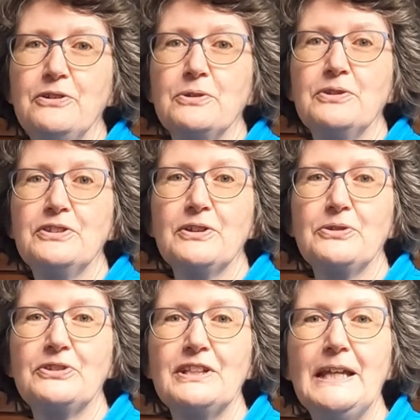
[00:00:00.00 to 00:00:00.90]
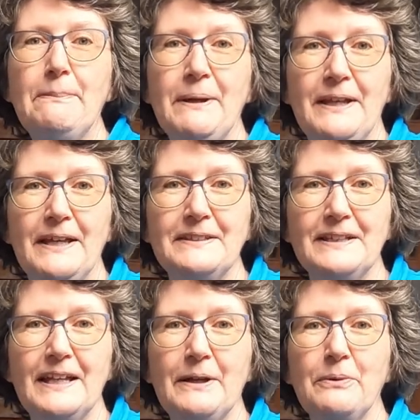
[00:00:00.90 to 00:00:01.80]
you can still sleep in it,
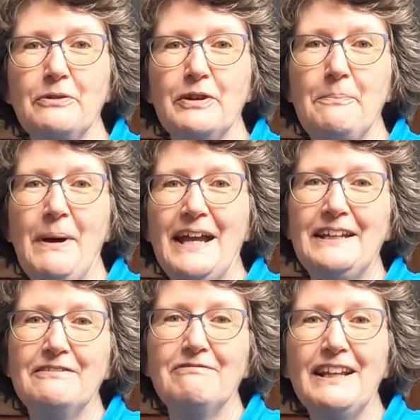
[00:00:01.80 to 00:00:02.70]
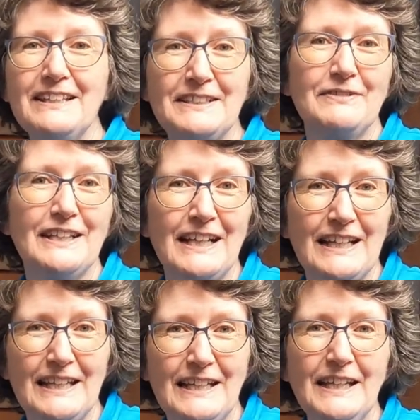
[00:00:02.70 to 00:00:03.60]
and it will remain relatively
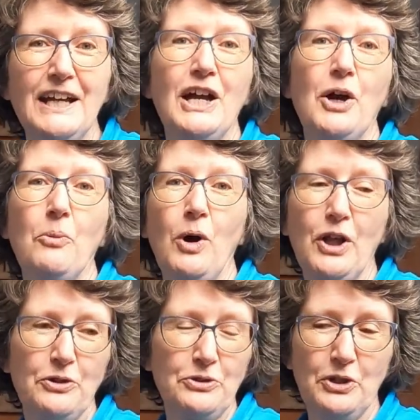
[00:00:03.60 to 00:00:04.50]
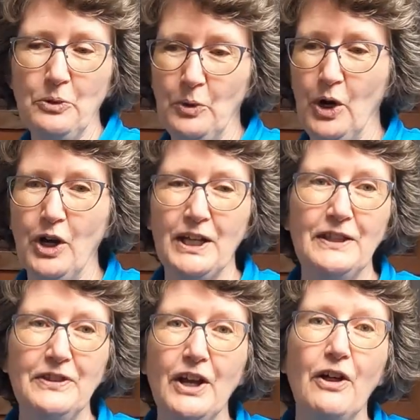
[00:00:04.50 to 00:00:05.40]
clean while you're doing work
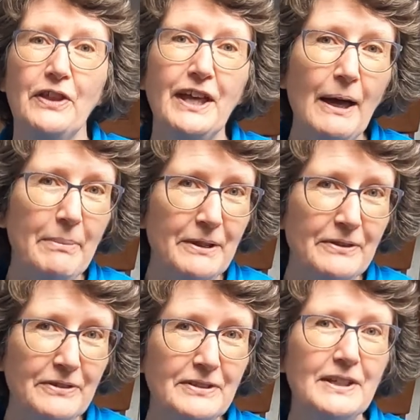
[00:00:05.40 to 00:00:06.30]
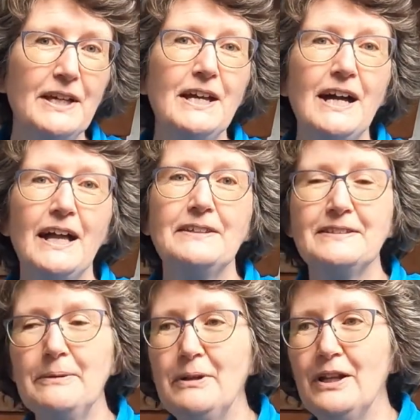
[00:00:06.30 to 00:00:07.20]
in the other cabins. And
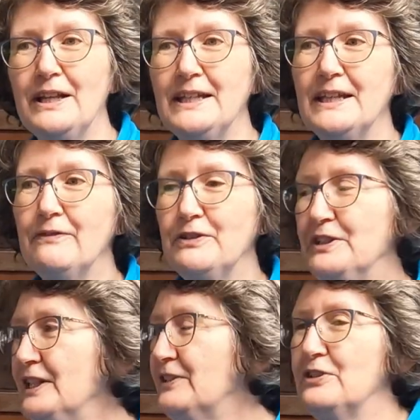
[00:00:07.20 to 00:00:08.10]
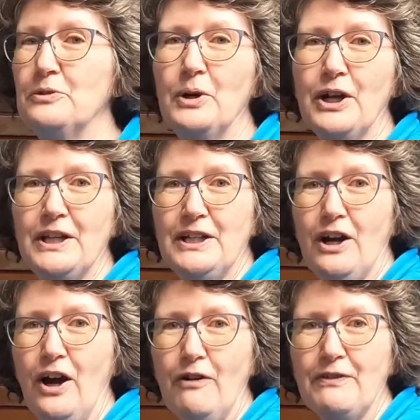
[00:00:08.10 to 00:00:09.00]
similarly, if you need to do work in
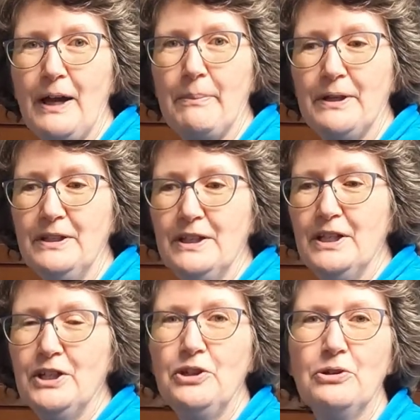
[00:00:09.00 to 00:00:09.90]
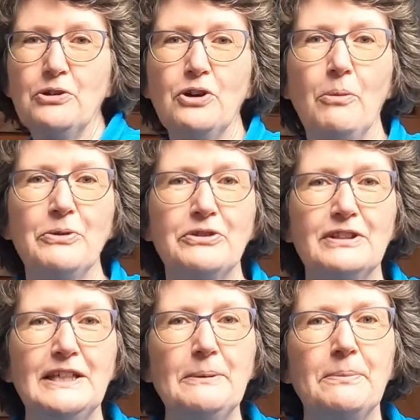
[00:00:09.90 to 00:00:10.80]
the aft cabin, you can come and
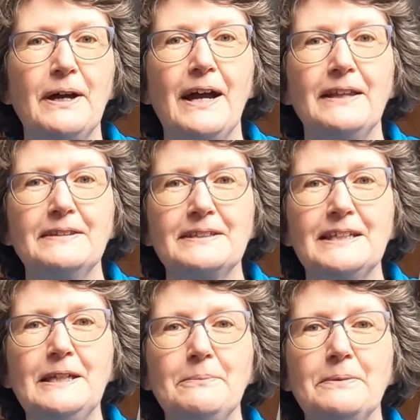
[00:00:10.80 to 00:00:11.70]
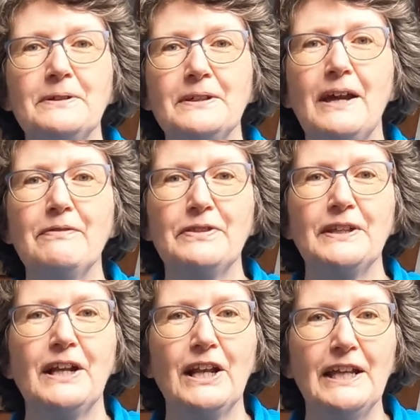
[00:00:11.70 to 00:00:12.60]
sleep and keep
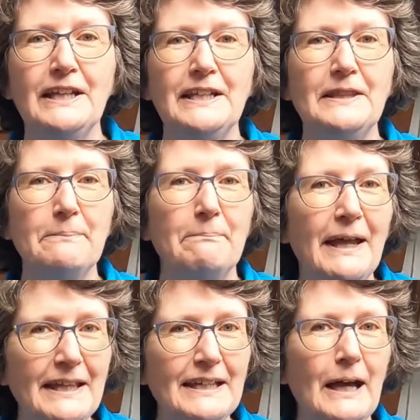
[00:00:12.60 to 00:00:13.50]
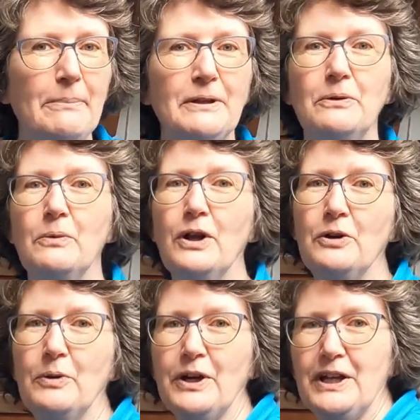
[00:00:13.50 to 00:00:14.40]
everything clean in the main cabin while
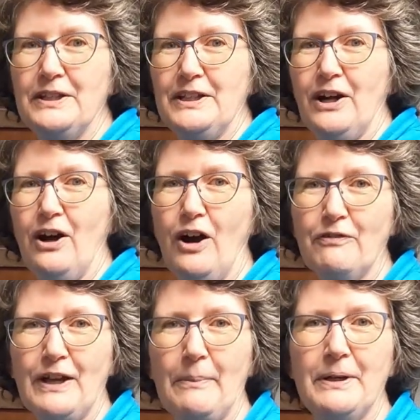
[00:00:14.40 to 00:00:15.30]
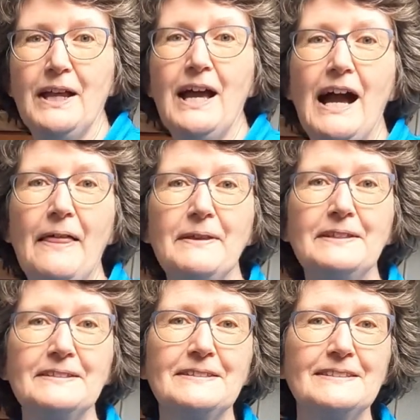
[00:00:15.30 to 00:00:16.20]
you're working in the aft cabin. And
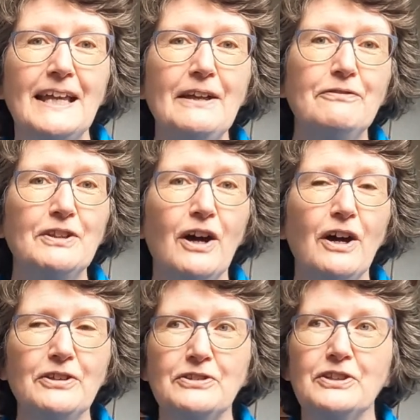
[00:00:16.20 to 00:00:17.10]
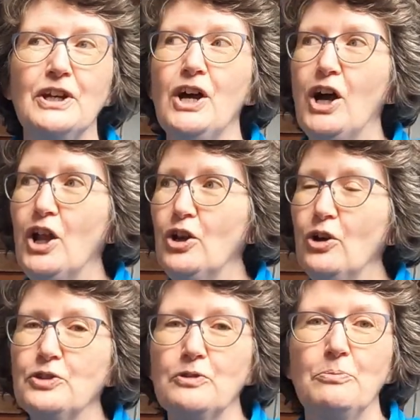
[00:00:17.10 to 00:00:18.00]
this has saved us a
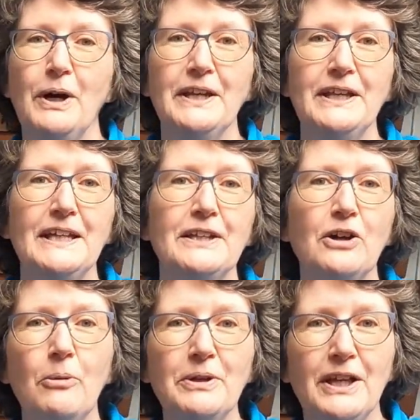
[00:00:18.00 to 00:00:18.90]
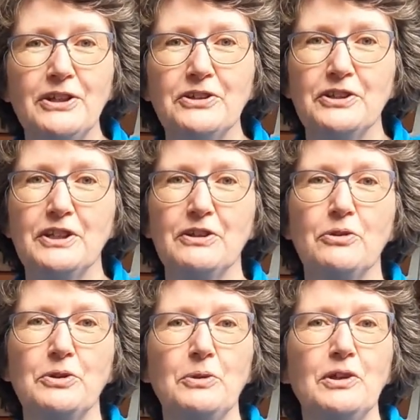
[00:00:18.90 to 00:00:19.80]
lot of money in accommodation,
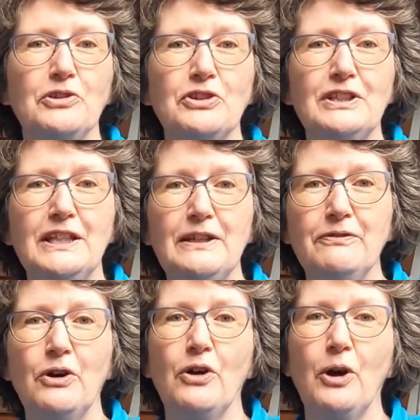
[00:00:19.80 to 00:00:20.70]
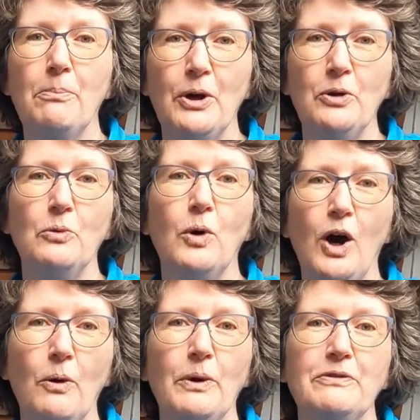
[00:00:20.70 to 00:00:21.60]
because we can just live on our boat
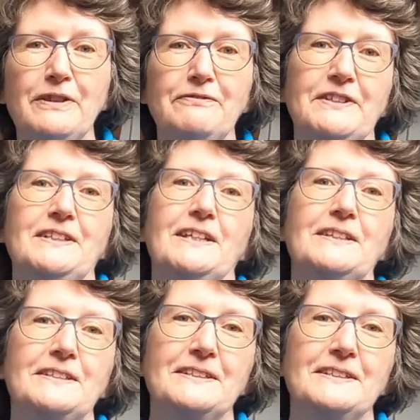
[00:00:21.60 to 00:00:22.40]
while we're refitting it.